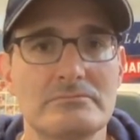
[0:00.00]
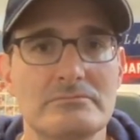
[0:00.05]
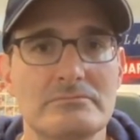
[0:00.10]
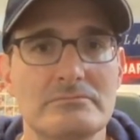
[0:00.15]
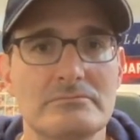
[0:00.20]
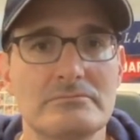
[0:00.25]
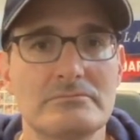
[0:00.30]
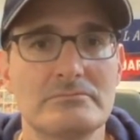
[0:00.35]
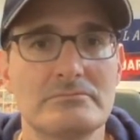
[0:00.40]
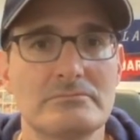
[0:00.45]

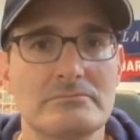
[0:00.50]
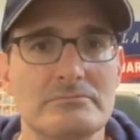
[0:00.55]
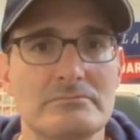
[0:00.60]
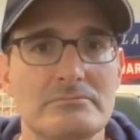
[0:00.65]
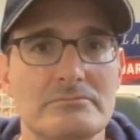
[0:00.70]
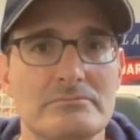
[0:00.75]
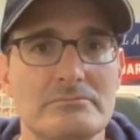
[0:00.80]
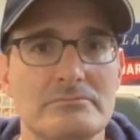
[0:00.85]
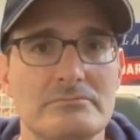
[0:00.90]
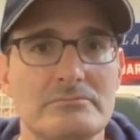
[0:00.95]

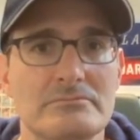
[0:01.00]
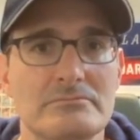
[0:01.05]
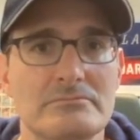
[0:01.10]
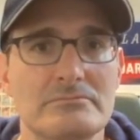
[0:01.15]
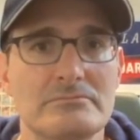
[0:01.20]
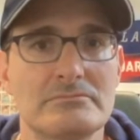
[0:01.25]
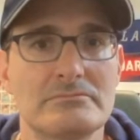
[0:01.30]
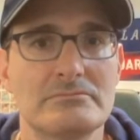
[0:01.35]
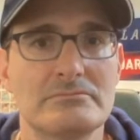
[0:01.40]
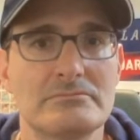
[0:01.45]

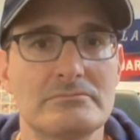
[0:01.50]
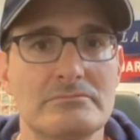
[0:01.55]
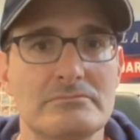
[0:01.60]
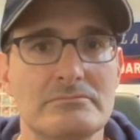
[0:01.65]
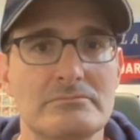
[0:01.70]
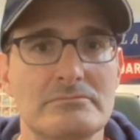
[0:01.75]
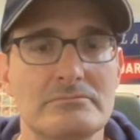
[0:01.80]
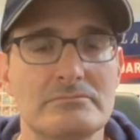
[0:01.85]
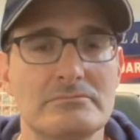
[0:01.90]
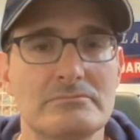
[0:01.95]

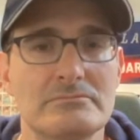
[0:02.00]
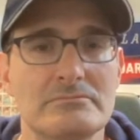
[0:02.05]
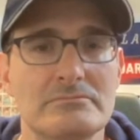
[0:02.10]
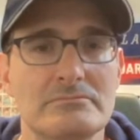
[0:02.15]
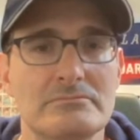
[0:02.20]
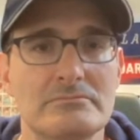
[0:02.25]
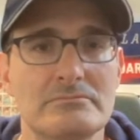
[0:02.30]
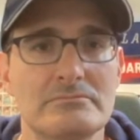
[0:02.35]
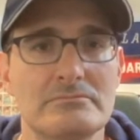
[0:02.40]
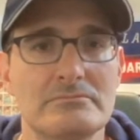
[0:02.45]

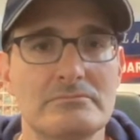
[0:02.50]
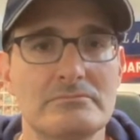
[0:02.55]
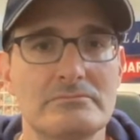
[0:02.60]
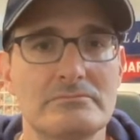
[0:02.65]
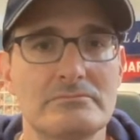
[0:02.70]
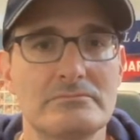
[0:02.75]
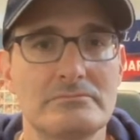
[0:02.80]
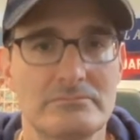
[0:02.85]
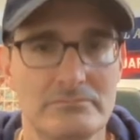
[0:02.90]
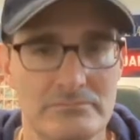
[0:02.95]

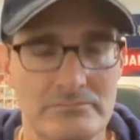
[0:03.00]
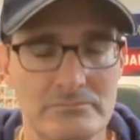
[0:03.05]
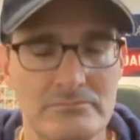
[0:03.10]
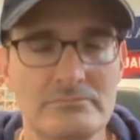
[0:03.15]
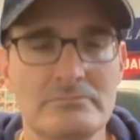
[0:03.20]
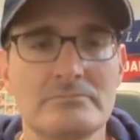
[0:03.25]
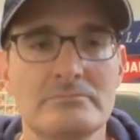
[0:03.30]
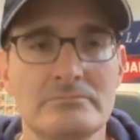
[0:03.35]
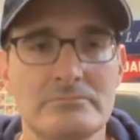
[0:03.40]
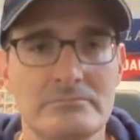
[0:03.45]

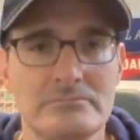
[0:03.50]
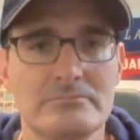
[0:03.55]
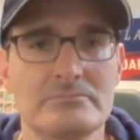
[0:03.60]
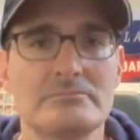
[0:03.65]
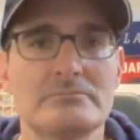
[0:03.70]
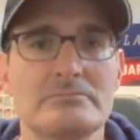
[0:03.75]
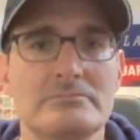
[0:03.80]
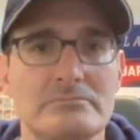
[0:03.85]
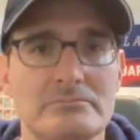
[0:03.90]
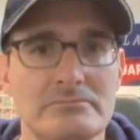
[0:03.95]

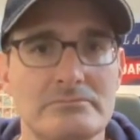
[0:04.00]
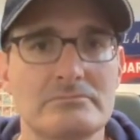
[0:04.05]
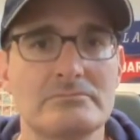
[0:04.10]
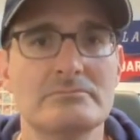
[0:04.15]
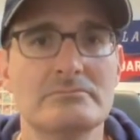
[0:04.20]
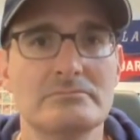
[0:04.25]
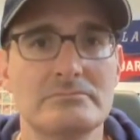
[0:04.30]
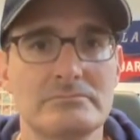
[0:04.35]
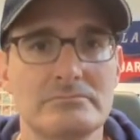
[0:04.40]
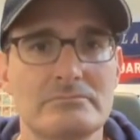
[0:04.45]

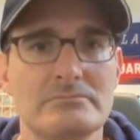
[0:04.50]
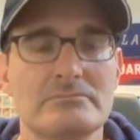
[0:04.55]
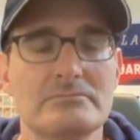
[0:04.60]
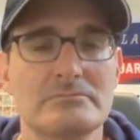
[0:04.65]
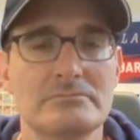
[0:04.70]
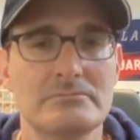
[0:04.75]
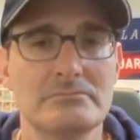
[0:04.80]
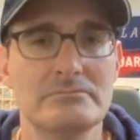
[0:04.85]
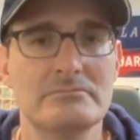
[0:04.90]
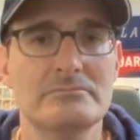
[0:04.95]

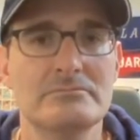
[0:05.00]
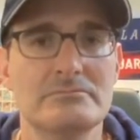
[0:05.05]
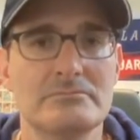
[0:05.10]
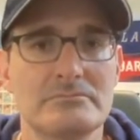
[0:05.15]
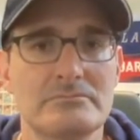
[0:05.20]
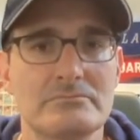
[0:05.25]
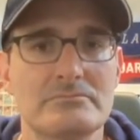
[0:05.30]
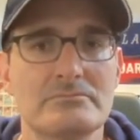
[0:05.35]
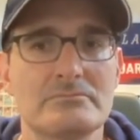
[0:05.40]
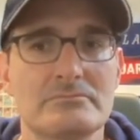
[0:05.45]

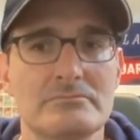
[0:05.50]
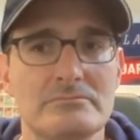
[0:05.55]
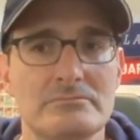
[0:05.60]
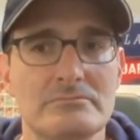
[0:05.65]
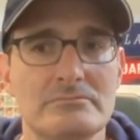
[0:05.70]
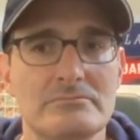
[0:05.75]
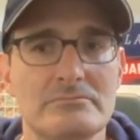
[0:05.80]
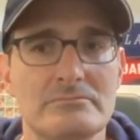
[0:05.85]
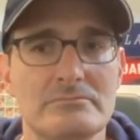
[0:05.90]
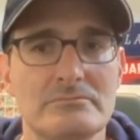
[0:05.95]

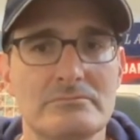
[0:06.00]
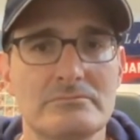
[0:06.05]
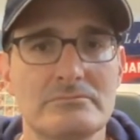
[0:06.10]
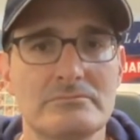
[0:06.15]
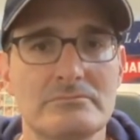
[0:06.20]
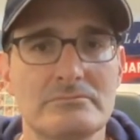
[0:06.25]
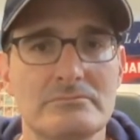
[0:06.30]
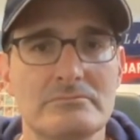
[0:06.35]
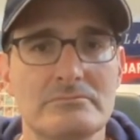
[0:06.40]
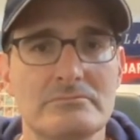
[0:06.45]

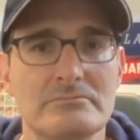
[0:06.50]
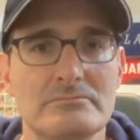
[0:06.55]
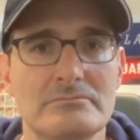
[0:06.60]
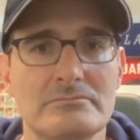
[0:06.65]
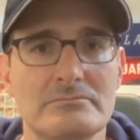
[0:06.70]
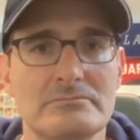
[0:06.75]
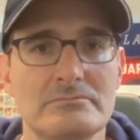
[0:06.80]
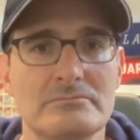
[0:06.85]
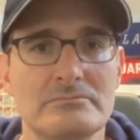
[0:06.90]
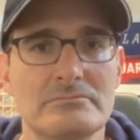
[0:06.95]

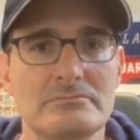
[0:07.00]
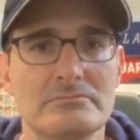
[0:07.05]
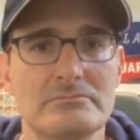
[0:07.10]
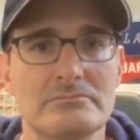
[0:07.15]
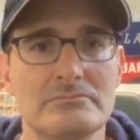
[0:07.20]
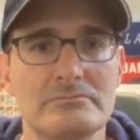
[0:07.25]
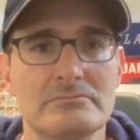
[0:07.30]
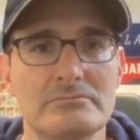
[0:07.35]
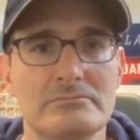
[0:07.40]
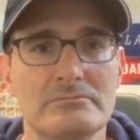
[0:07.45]

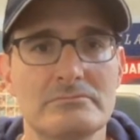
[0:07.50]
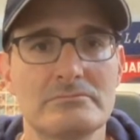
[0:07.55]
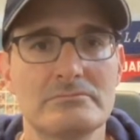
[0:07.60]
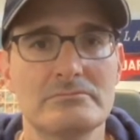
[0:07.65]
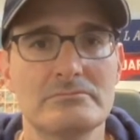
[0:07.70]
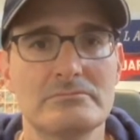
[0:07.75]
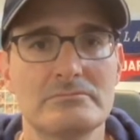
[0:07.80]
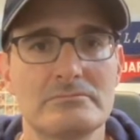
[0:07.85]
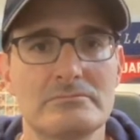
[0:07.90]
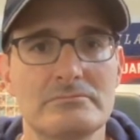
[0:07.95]
The person shown says nothing.